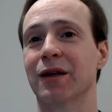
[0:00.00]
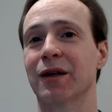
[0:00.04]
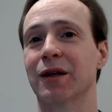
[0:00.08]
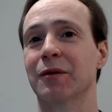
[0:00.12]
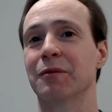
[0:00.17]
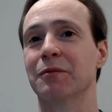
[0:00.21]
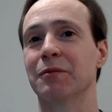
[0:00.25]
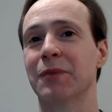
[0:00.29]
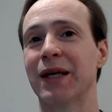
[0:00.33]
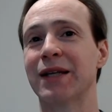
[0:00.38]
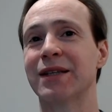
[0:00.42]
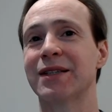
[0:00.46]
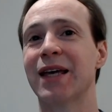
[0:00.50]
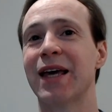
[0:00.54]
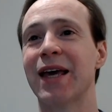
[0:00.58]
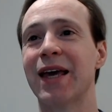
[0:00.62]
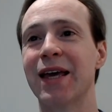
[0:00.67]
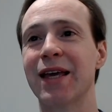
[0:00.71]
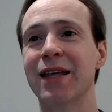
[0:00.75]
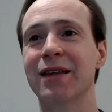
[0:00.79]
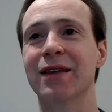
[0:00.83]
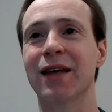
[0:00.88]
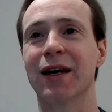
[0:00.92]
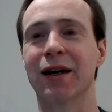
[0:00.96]

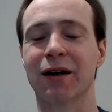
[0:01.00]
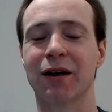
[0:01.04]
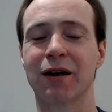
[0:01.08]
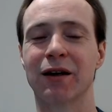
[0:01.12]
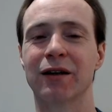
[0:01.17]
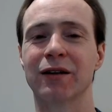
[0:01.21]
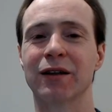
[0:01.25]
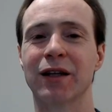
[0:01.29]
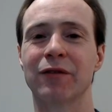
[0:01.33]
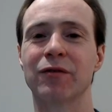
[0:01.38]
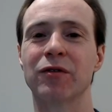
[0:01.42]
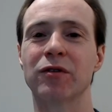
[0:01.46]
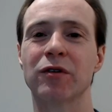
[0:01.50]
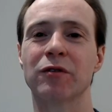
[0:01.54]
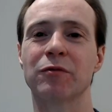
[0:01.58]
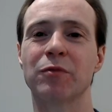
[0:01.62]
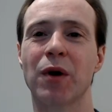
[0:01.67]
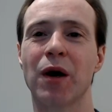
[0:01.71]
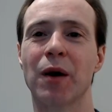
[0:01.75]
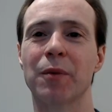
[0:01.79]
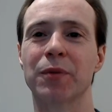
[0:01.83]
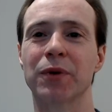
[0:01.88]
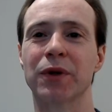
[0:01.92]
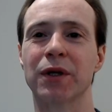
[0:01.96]
maintain that kind of level of
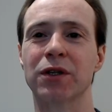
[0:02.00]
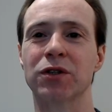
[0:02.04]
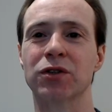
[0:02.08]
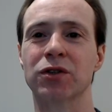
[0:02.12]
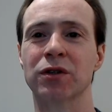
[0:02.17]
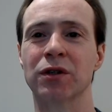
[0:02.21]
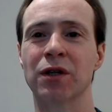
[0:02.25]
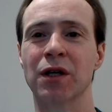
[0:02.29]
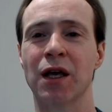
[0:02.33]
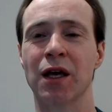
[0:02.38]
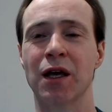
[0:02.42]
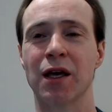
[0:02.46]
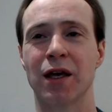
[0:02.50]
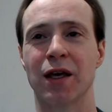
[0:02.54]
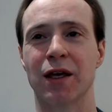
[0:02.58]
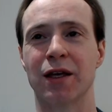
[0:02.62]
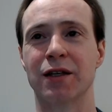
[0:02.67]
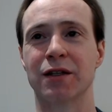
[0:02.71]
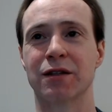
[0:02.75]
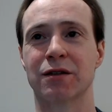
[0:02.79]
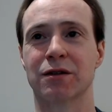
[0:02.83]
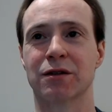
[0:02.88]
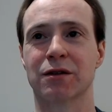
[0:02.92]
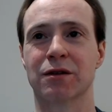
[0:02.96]
population
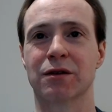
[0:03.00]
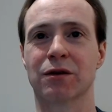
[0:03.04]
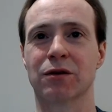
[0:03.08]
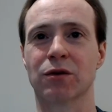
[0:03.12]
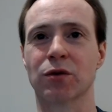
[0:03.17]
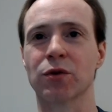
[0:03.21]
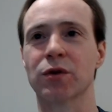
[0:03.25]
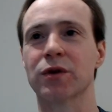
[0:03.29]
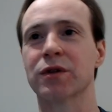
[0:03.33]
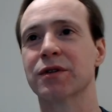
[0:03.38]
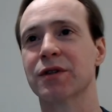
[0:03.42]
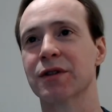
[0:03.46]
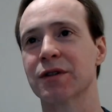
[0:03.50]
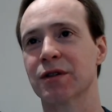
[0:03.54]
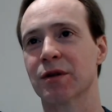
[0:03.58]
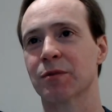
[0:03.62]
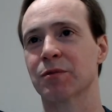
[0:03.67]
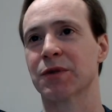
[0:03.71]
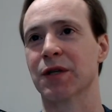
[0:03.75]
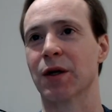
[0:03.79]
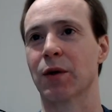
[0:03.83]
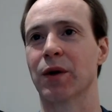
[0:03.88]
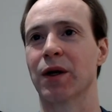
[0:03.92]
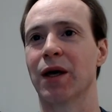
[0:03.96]
is through the
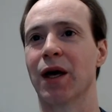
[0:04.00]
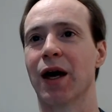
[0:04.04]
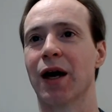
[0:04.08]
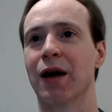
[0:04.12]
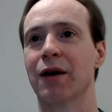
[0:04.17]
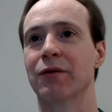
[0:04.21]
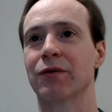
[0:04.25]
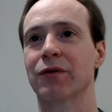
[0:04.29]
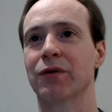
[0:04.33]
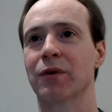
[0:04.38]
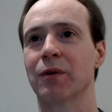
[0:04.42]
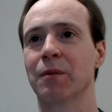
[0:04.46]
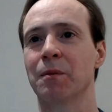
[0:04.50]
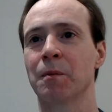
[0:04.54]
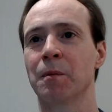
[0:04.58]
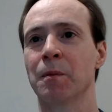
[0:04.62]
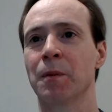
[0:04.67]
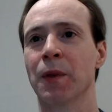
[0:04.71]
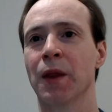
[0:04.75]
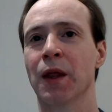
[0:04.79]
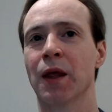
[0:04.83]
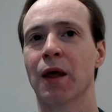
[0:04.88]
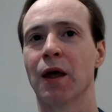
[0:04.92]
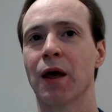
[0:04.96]
systems that we have.
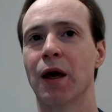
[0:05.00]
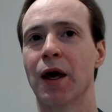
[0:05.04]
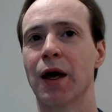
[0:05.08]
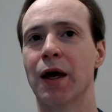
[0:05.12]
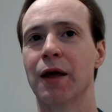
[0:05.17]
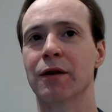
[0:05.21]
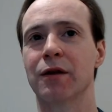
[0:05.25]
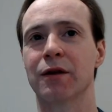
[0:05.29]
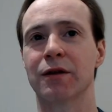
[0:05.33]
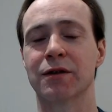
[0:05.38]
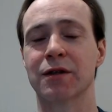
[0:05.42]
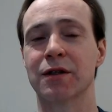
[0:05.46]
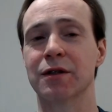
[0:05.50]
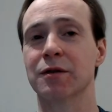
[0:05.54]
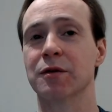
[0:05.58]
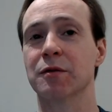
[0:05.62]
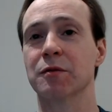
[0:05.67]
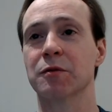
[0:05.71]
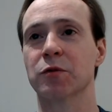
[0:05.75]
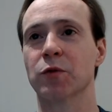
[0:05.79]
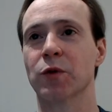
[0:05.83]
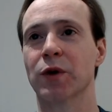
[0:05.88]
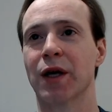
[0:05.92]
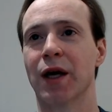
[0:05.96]
And the
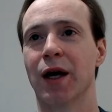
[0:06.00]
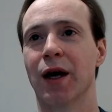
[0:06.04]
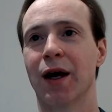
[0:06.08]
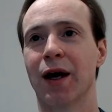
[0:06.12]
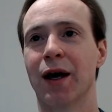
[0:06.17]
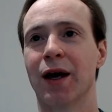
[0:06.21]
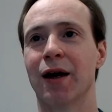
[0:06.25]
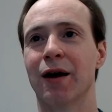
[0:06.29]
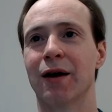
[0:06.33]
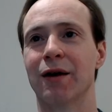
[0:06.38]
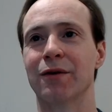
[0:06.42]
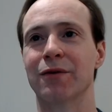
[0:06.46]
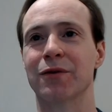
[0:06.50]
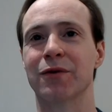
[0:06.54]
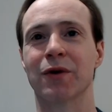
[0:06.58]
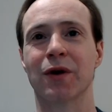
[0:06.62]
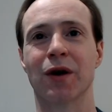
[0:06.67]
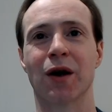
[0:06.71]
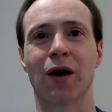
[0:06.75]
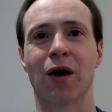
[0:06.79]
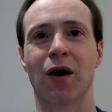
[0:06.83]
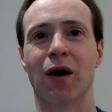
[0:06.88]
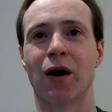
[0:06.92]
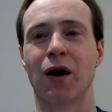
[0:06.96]
systems we have
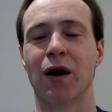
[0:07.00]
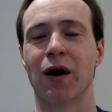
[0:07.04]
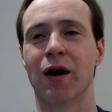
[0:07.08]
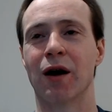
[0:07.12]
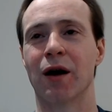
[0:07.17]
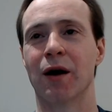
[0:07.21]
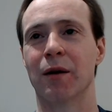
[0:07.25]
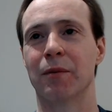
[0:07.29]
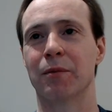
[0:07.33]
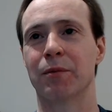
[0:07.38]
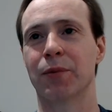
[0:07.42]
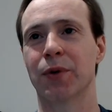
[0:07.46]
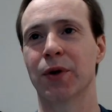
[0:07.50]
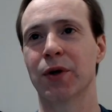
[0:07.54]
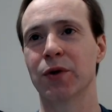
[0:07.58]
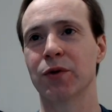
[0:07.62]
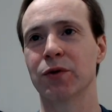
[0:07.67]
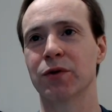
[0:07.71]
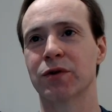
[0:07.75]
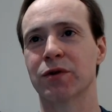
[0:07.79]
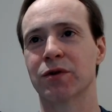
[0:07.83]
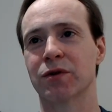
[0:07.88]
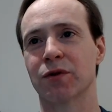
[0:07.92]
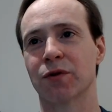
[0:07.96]

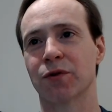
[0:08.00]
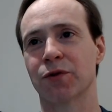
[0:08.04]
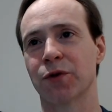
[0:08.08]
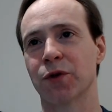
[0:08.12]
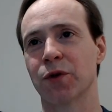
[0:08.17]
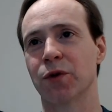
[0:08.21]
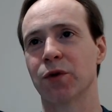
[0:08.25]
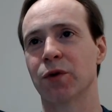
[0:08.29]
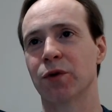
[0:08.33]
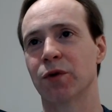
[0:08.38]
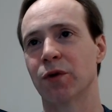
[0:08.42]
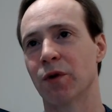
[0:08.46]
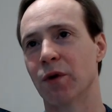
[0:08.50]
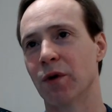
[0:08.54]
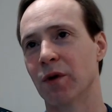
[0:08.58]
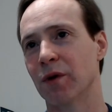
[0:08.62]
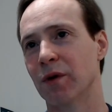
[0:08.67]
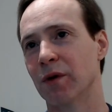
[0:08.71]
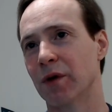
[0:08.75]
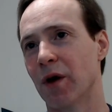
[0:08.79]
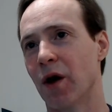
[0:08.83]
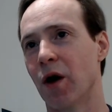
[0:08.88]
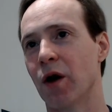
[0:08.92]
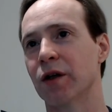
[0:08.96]
produce food
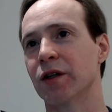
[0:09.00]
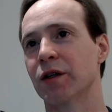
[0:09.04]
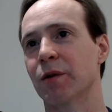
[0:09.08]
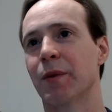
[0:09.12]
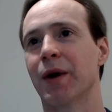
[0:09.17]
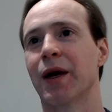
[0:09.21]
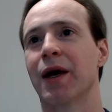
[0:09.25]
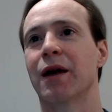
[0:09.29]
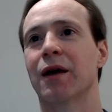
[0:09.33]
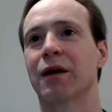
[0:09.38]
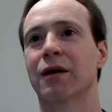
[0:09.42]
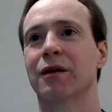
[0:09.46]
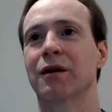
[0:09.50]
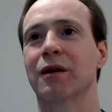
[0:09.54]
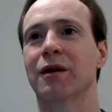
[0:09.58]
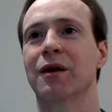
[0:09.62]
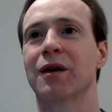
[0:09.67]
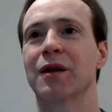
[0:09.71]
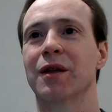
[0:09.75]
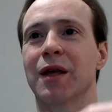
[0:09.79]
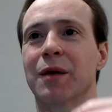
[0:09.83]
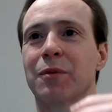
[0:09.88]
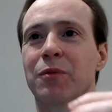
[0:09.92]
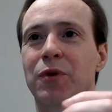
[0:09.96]
on demand.
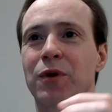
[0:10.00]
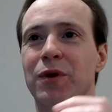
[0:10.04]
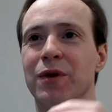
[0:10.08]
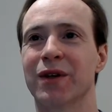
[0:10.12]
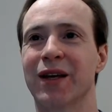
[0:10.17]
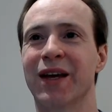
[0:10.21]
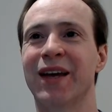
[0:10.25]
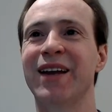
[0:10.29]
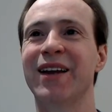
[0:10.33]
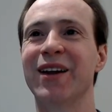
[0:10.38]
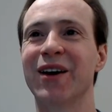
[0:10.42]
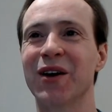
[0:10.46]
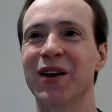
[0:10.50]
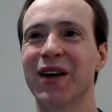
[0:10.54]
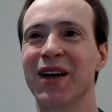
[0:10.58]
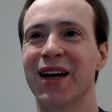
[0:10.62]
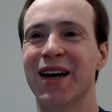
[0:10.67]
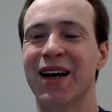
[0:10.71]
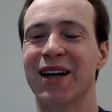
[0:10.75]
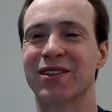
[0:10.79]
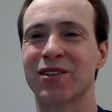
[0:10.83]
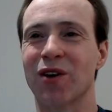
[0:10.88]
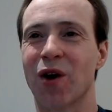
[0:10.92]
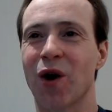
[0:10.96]
They produce,
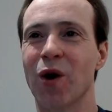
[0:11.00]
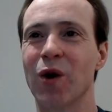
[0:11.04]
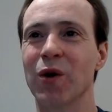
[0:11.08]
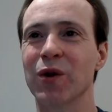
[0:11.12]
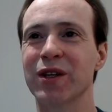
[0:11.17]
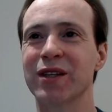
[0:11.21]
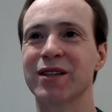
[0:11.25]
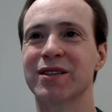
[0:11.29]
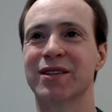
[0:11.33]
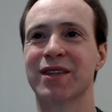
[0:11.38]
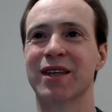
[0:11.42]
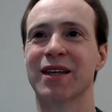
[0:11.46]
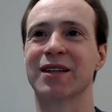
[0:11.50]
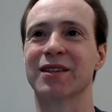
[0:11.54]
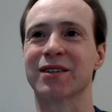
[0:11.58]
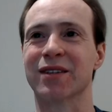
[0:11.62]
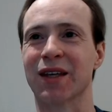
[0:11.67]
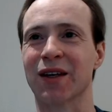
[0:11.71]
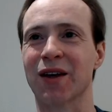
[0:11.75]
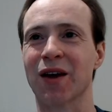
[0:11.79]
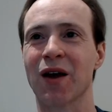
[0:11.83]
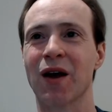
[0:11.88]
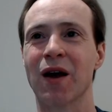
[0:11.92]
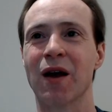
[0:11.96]
it's all these things,
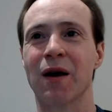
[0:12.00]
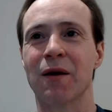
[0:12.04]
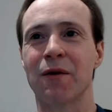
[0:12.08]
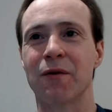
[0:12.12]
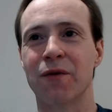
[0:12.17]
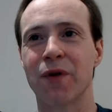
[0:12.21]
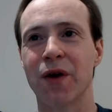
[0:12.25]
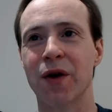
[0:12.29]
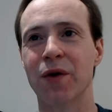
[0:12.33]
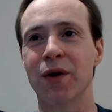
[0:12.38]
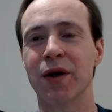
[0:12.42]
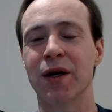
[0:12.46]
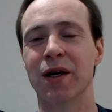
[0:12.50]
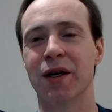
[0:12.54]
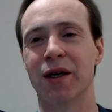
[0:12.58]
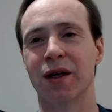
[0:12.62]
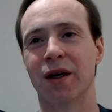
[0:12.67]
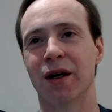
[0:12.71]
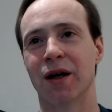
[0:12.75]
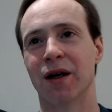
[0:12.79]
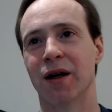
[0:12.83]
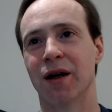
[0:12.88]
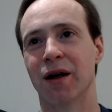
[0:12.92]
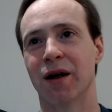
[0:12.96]
like
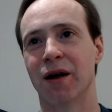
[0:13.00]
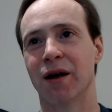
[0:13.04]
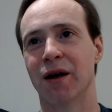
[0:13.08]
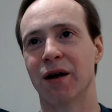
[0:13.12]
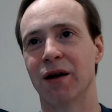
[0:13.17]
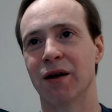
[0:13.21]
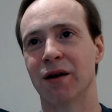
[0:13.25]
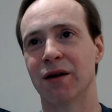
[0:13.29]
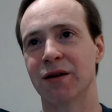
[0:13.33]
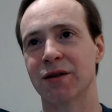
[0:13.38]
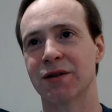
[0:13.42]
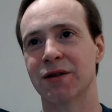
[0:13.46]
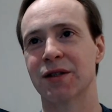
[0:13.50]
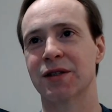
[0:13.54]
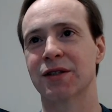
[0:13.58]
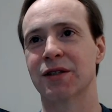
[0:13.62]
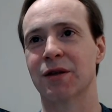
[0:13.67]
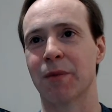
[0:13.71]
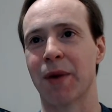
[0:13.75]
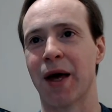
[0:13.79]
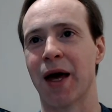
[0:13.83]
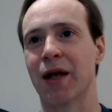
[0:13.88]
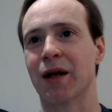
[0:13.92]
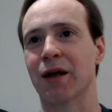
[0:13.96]
very
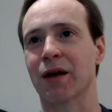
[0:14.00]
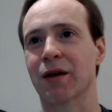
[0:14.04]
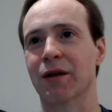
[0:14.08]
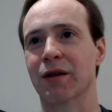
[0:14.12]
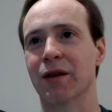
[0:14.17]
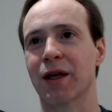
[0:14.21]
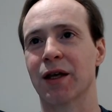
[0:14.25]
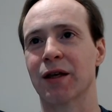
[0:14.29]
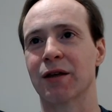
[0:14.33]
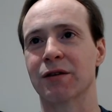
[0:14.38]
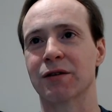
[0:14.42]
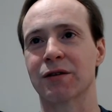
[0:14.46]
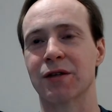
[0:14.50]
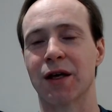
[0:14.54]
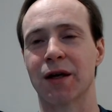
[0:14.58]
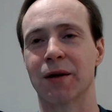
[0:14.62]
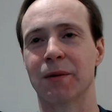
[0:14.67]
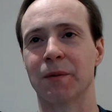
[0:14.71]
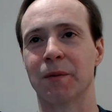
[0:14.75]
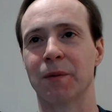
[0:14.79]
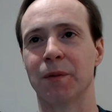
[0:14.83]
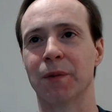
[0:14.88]
systematic things that,